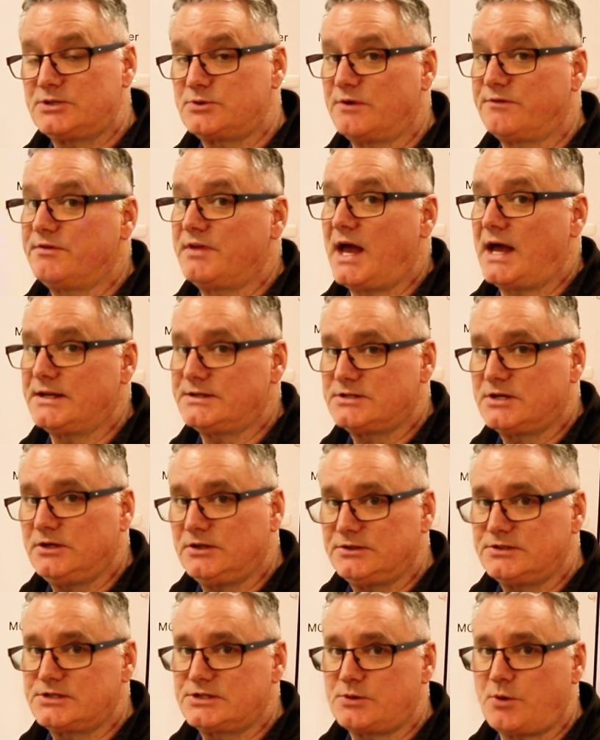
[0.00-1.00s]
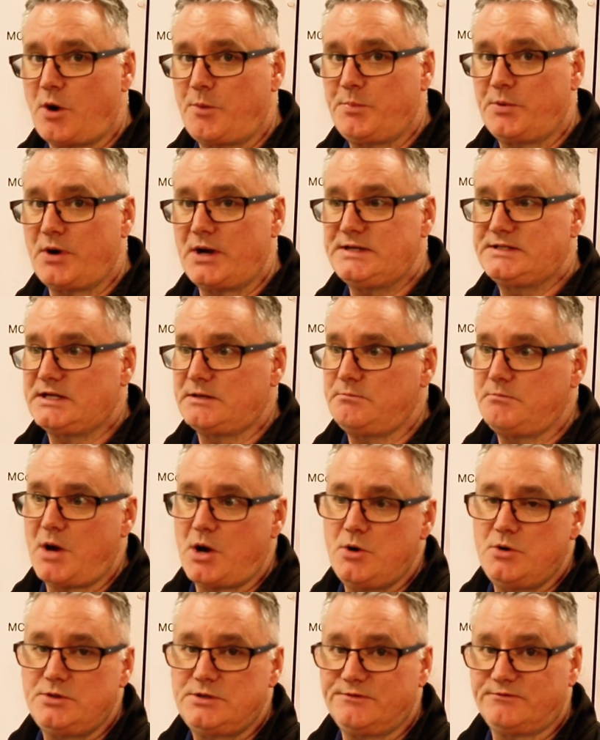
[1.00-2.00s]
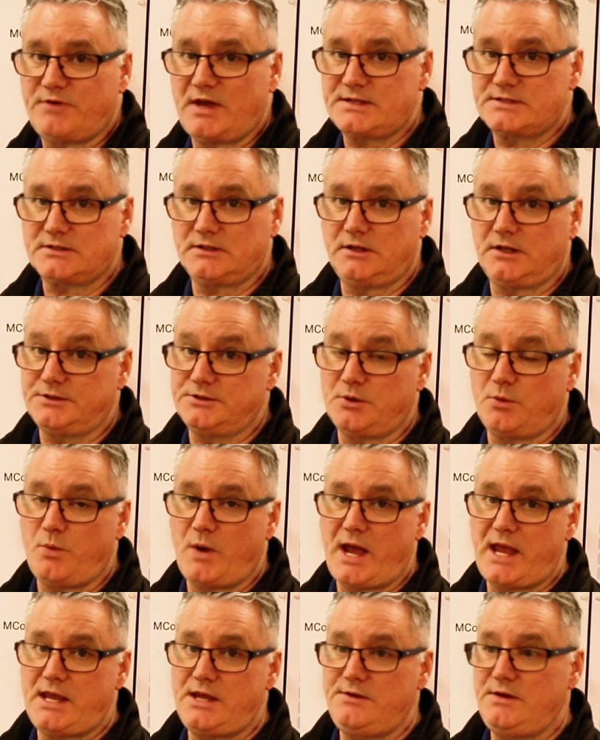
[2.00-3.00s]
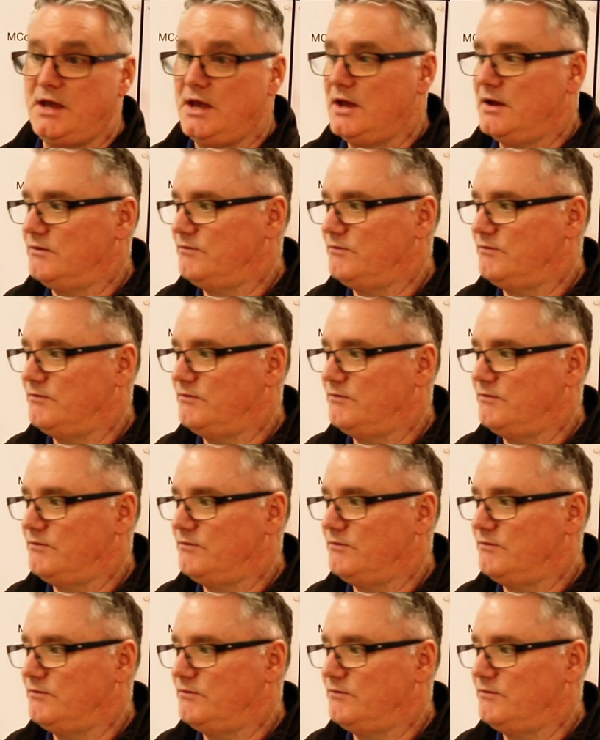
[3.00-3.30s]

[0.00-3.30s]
So if that turns to operating mode, vessel underway,